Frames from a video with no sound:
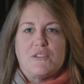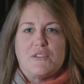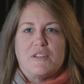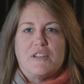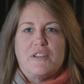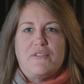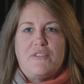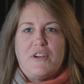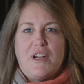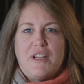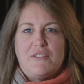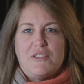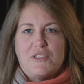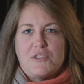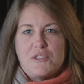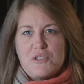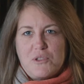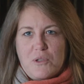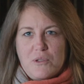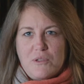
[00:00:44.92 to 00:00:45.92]
35
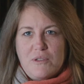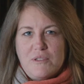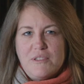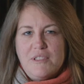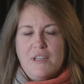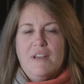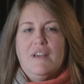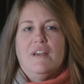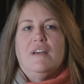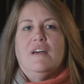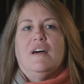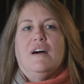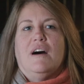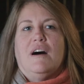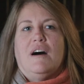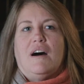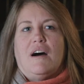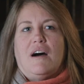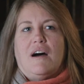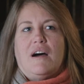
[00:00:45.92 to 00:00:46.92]
years old,
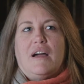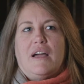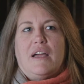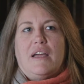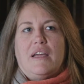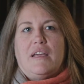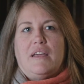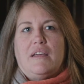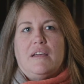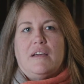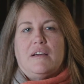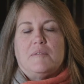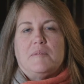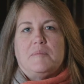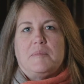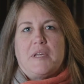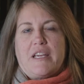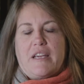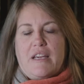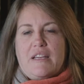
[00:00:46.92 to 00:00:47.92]
I
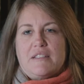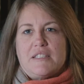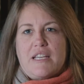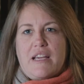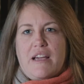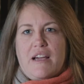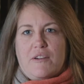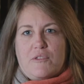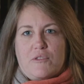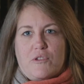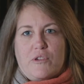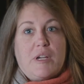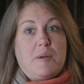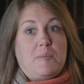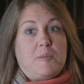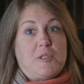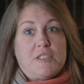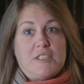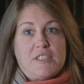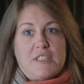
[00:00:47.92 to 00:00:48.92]
began to have
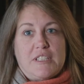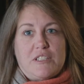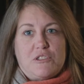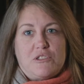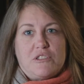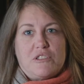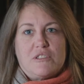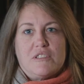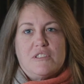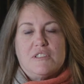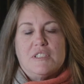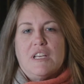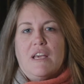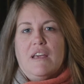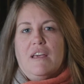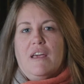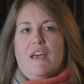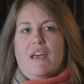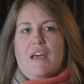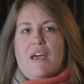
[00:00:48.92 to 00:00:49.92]
grand mal seizures,
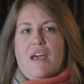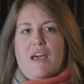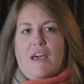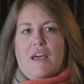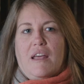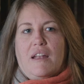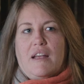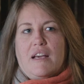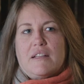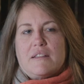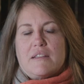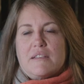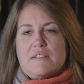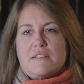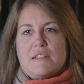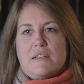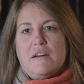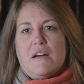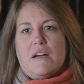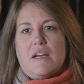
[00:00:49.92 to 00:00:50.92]
and at the
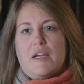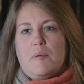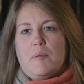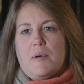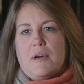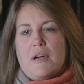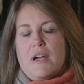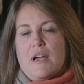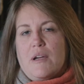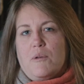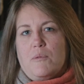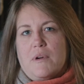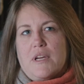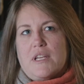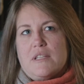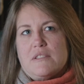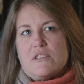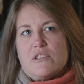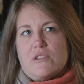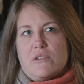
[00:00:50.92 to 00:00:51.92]
time I
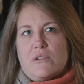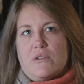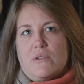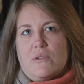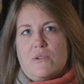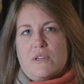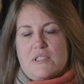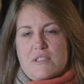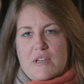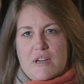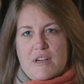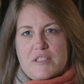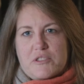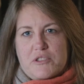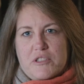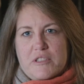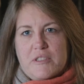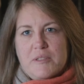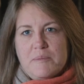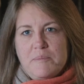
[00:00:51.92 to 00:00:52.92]
went to a
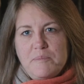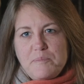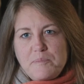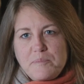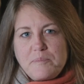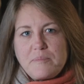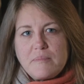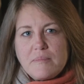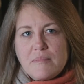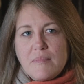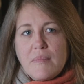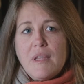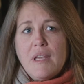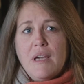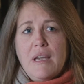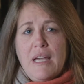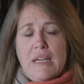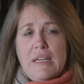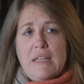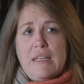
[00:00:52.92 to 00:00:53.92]
doctor
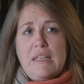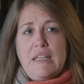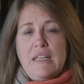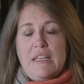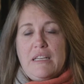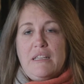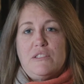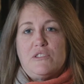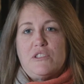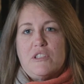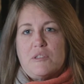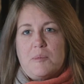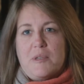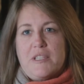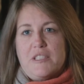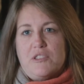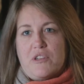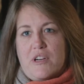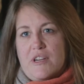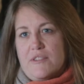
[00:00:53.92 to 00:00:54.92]
and he took
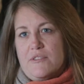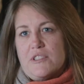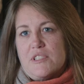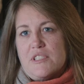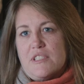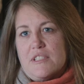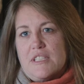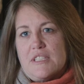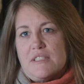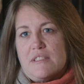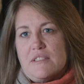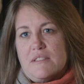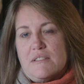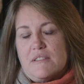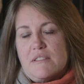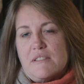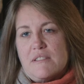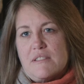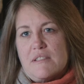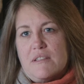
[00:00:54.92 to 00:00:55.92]
my driver's
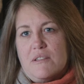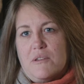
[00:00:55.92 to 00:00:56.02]
license